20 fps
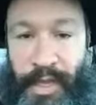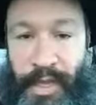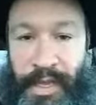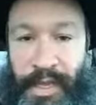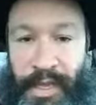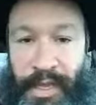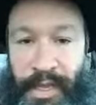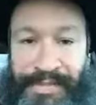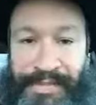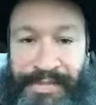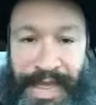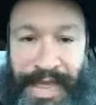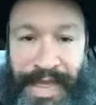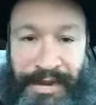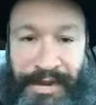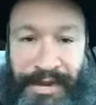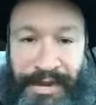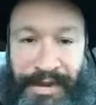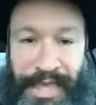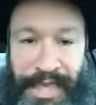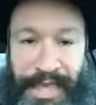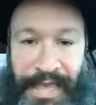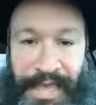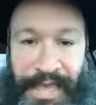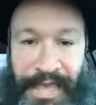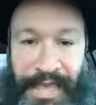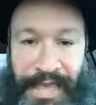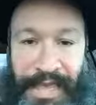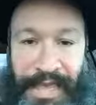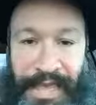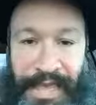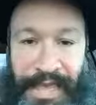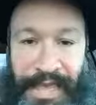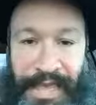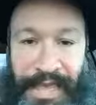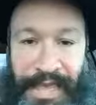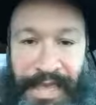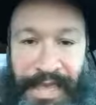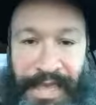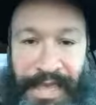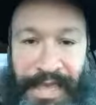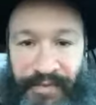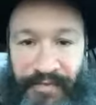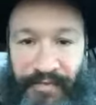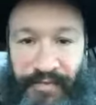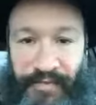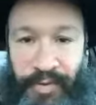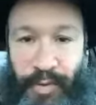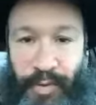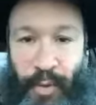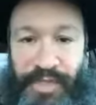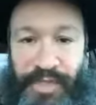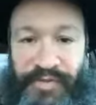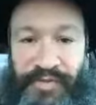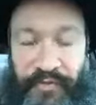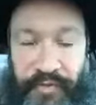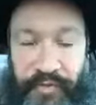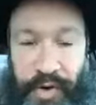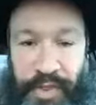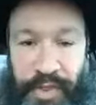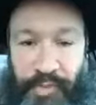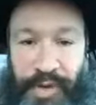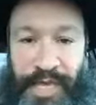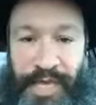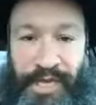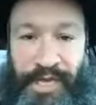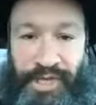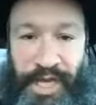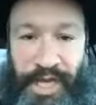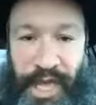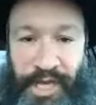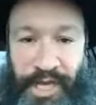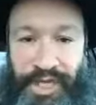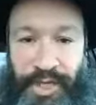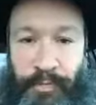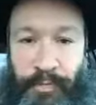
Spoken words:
dedicated his entire life towards furthering education,